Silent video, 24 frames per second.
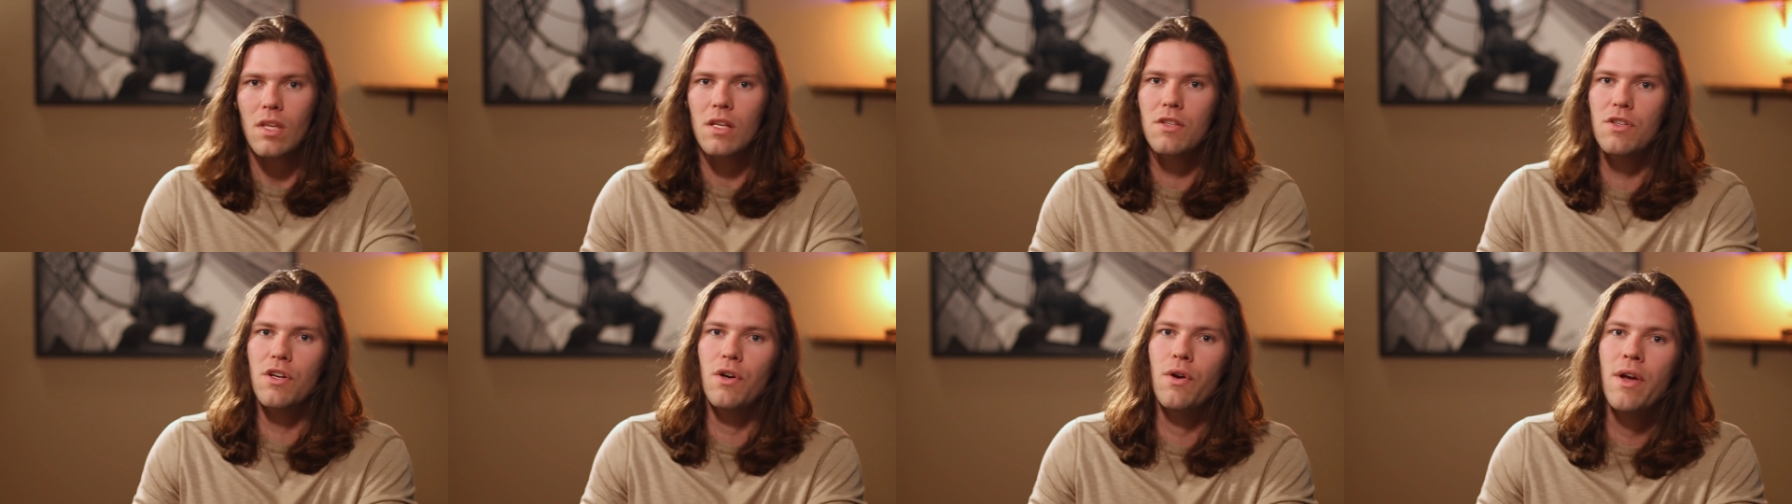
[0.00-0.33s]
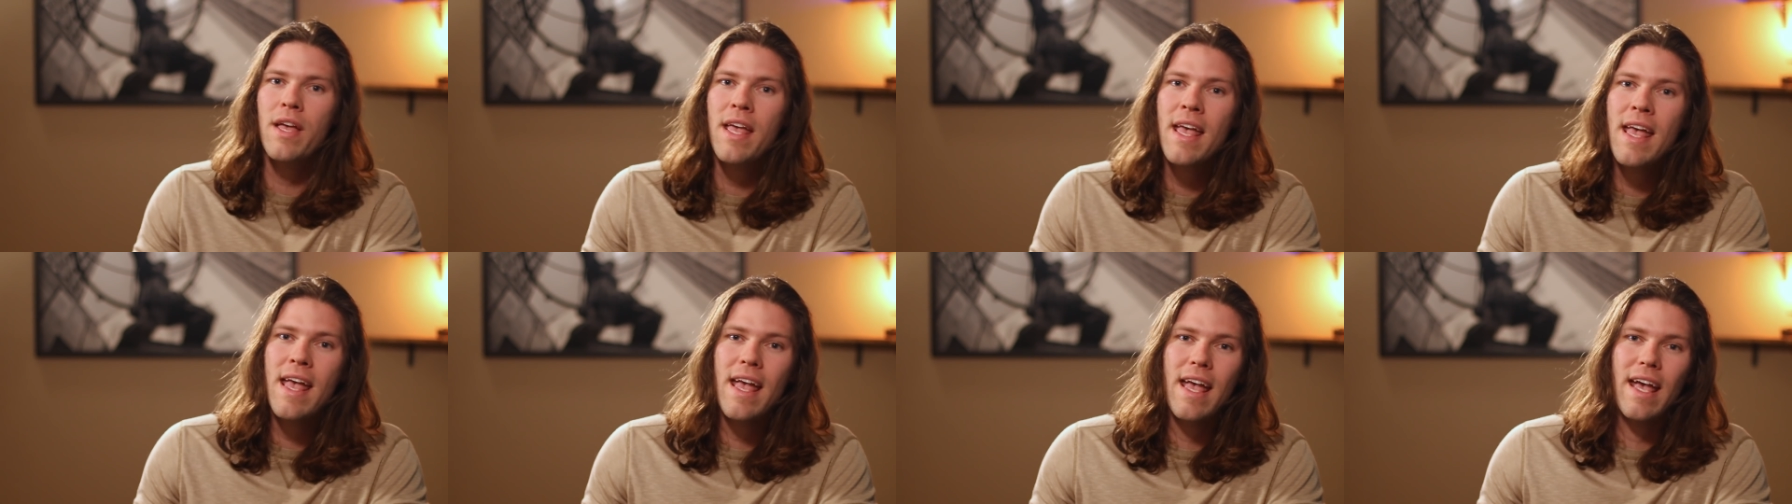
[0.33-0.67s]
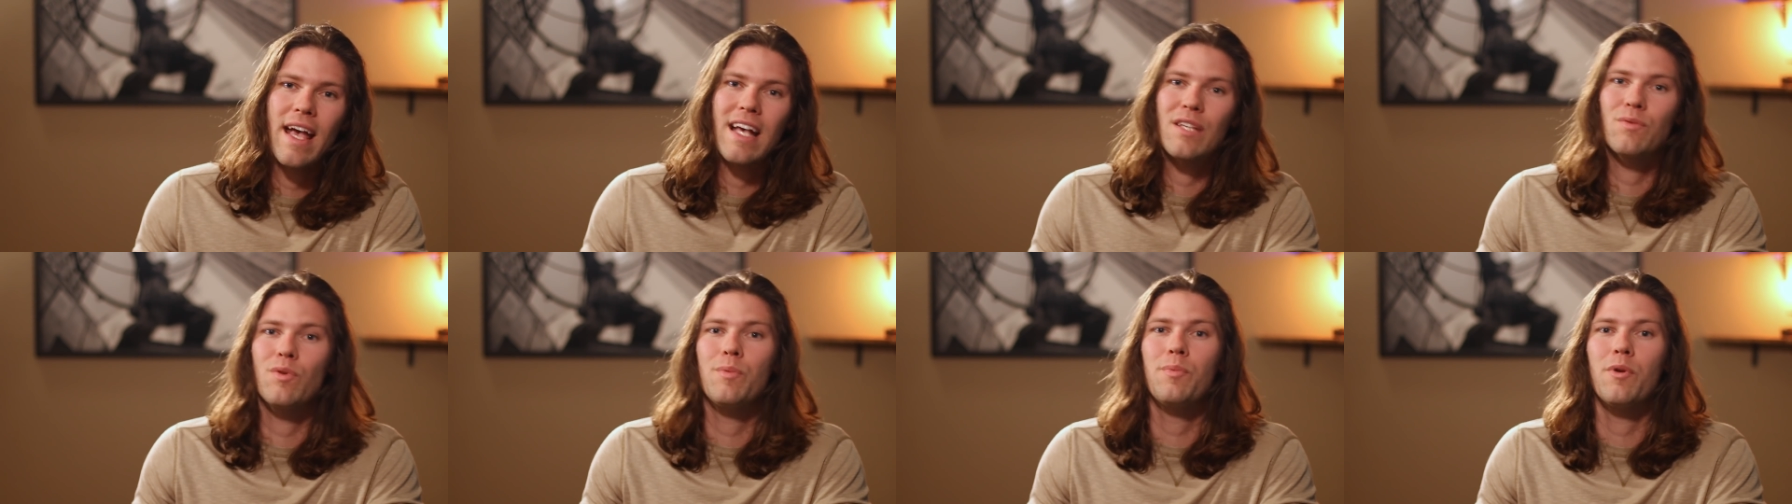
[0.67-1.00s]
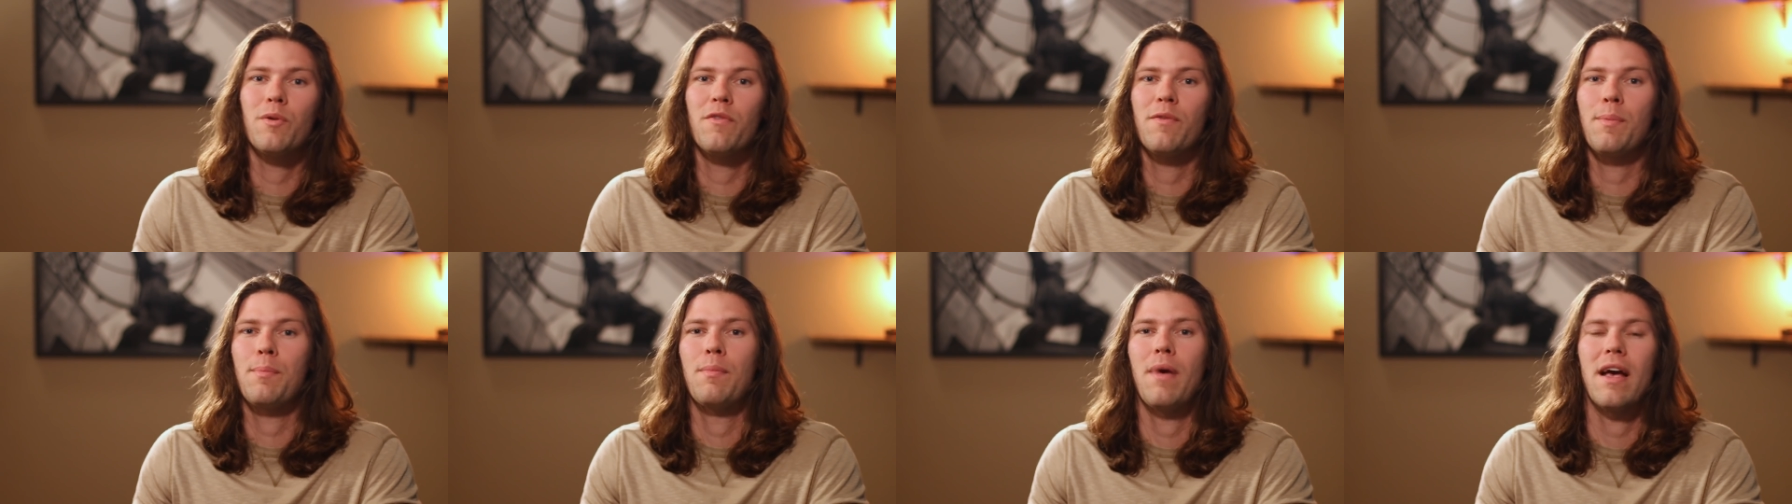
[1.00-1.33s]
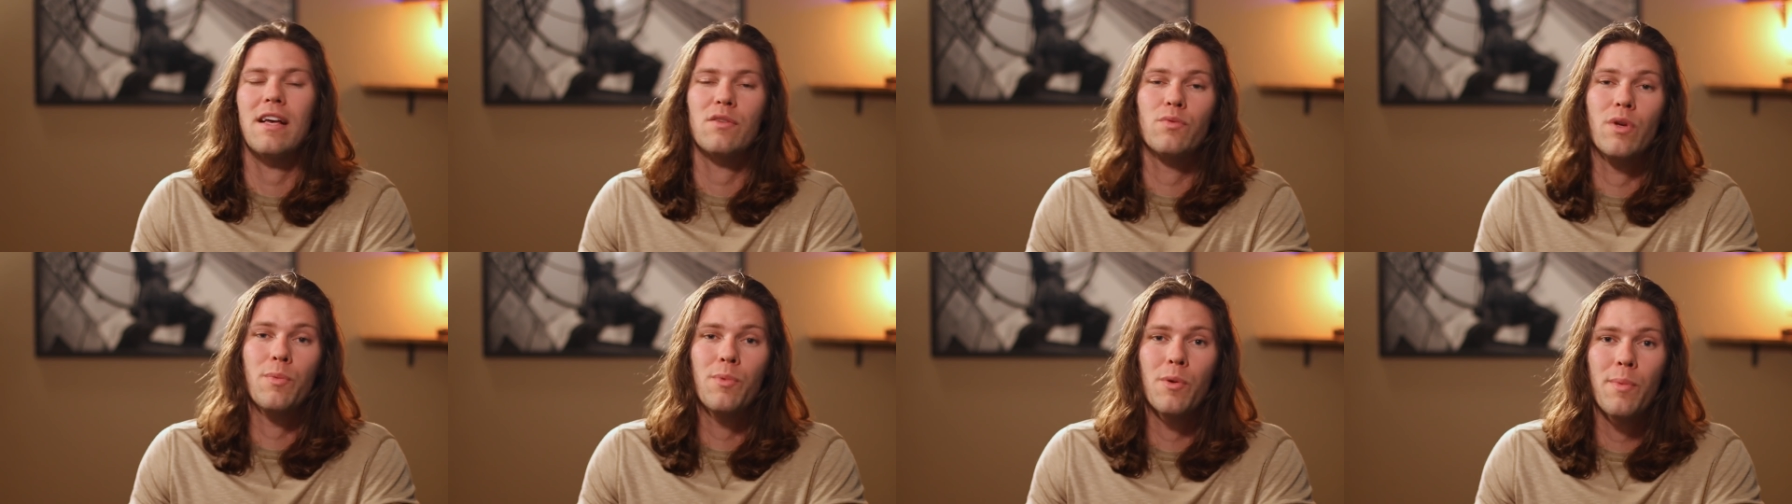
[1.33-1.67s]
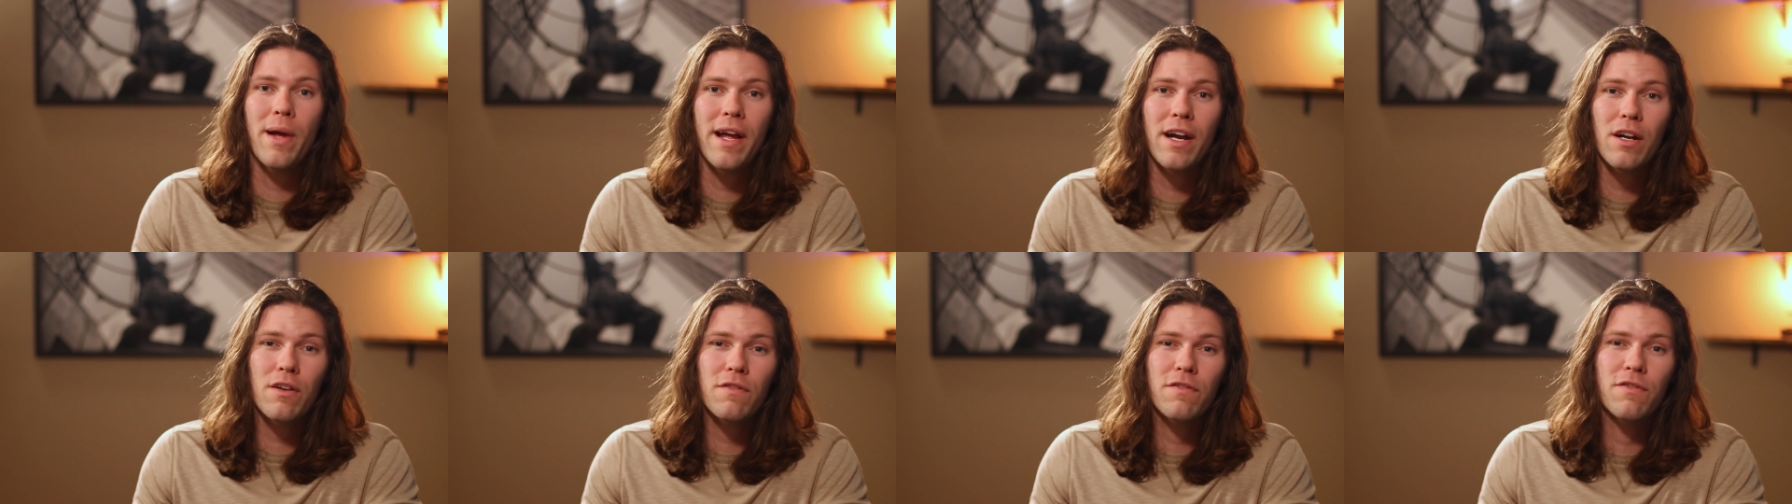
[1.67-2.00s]
So as we
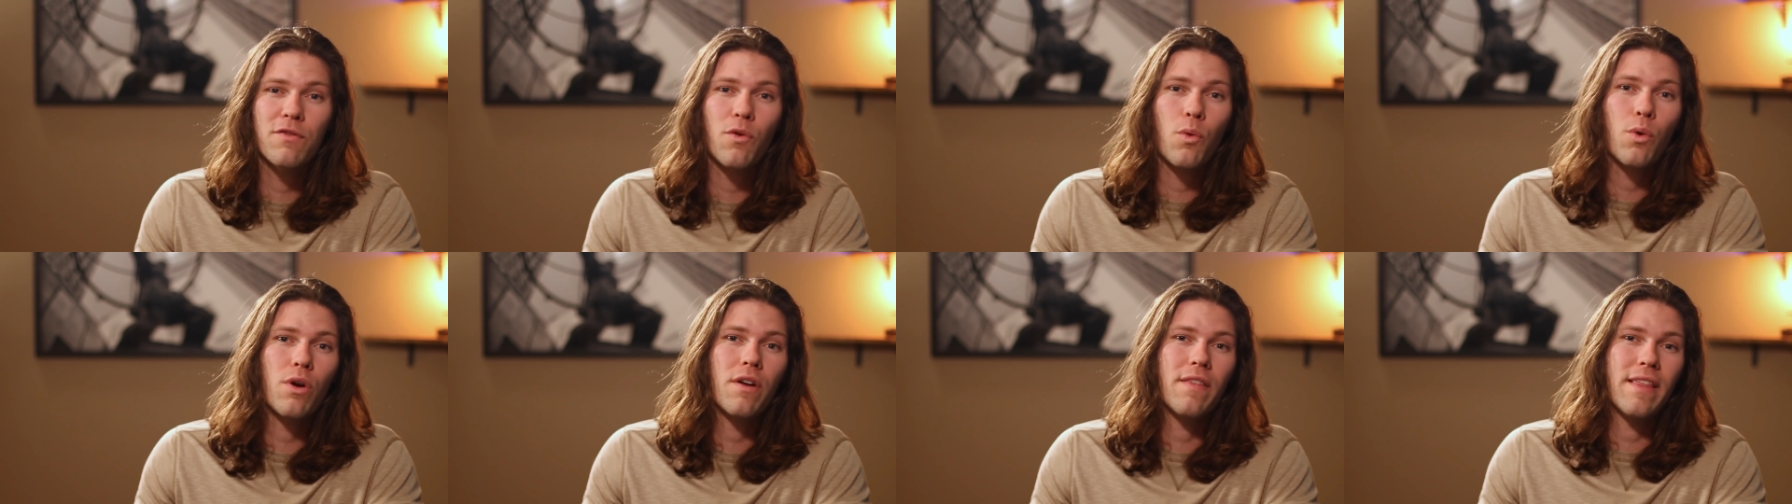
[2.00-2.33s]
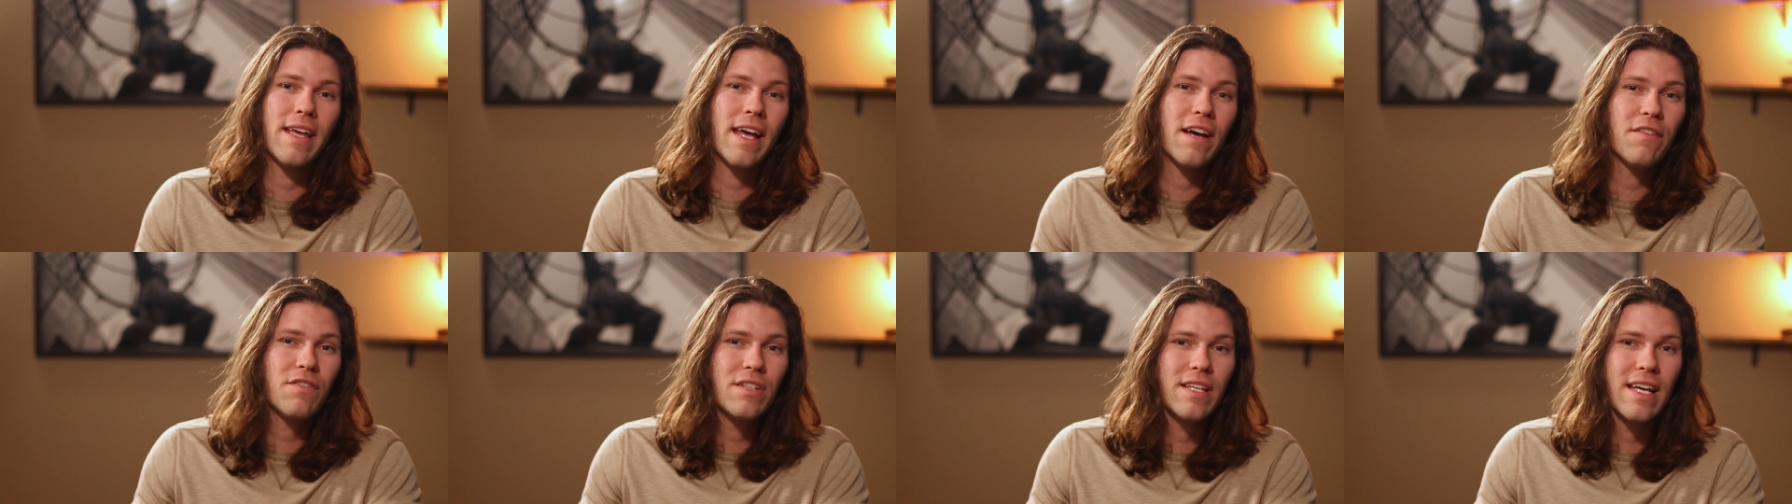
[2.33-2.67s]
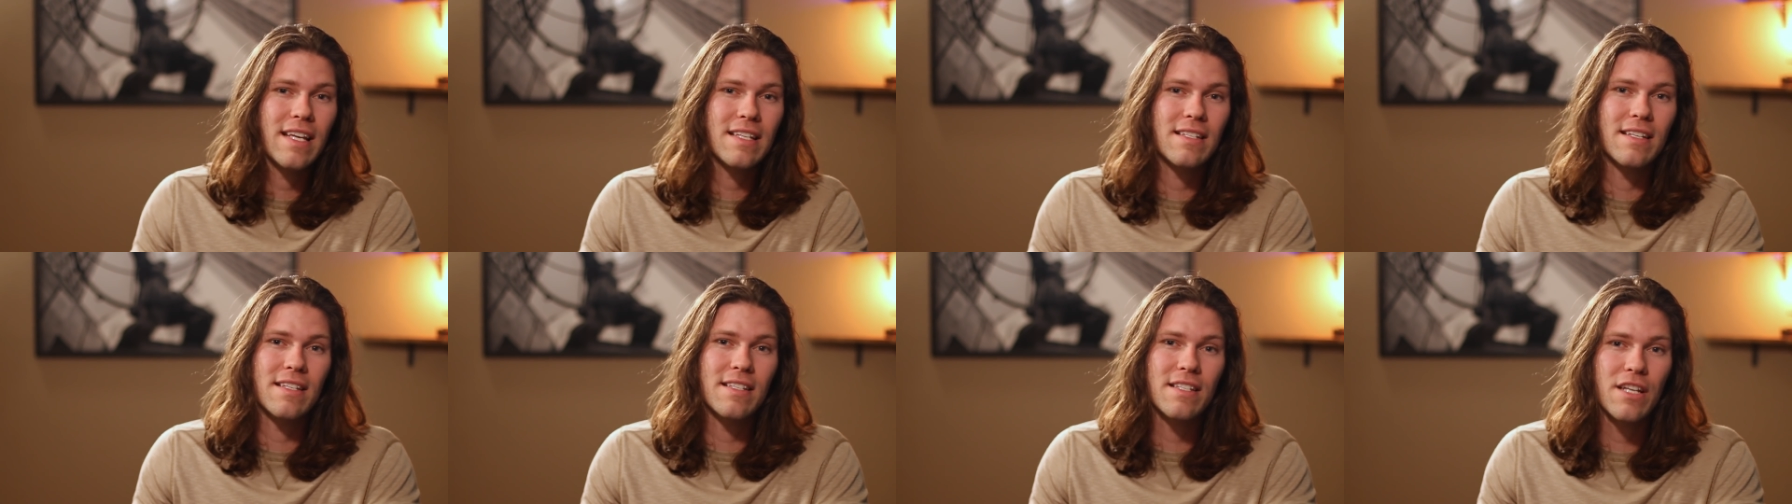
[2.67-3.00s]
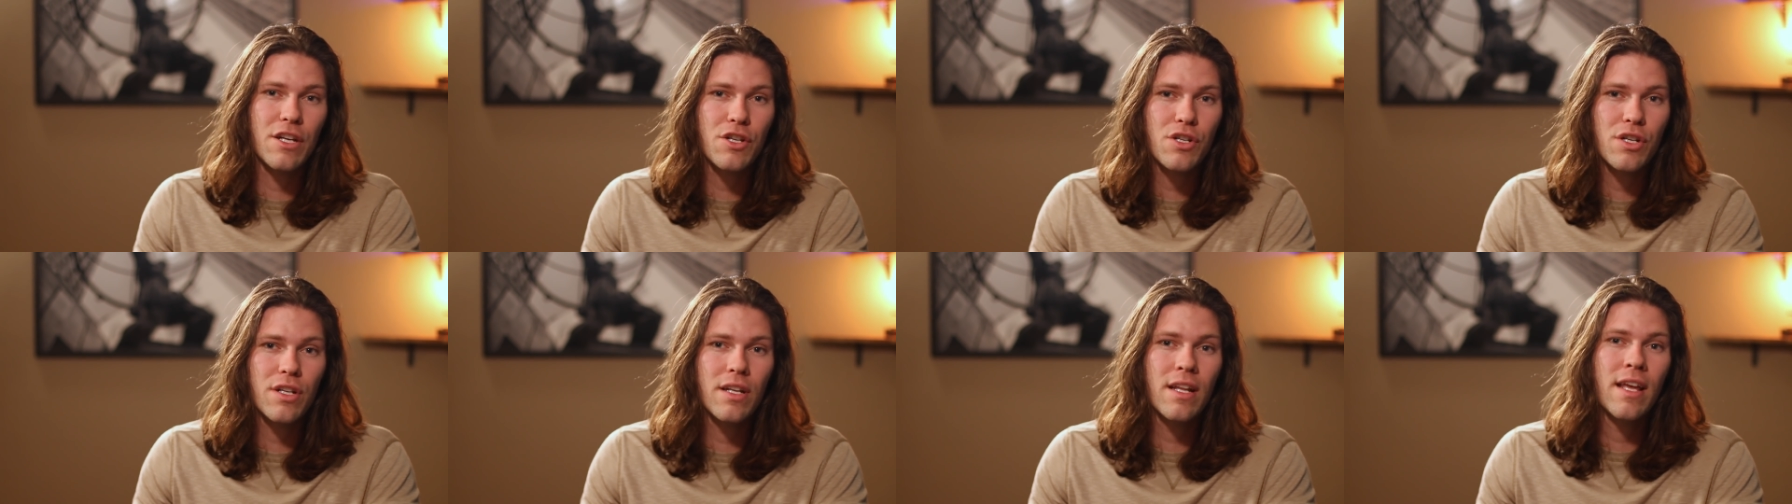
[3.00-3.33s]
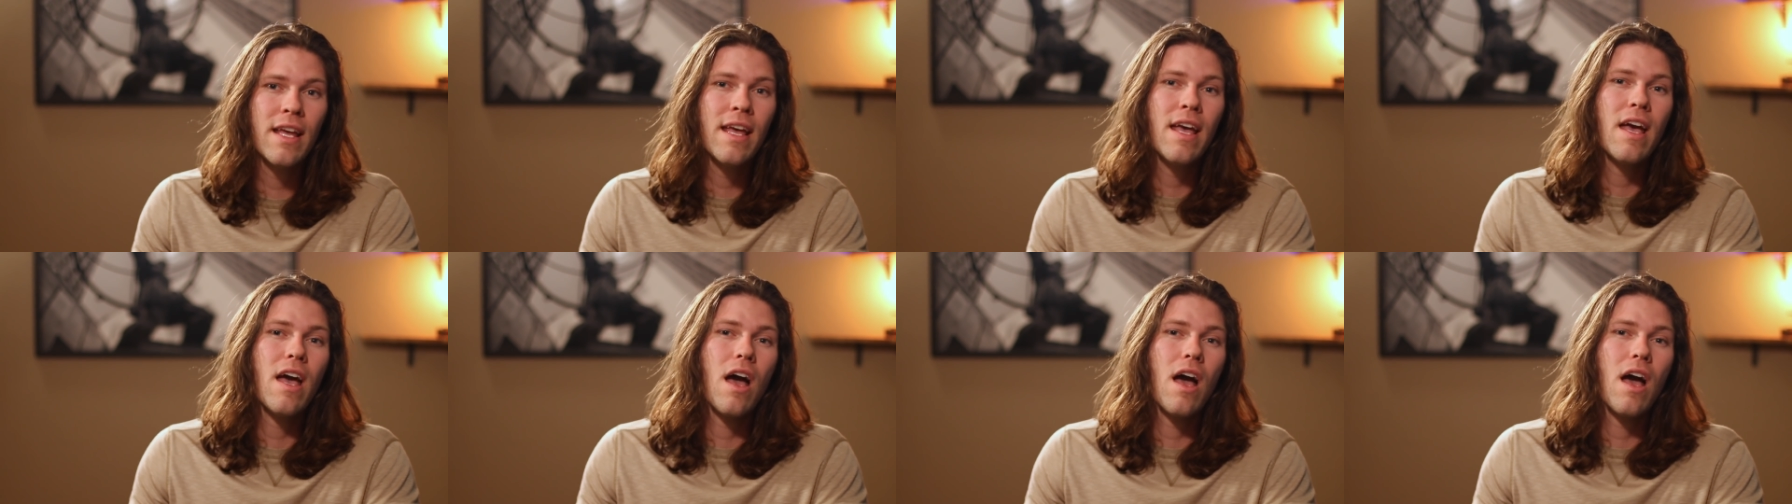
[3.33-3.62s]
prepare for the FDA's decision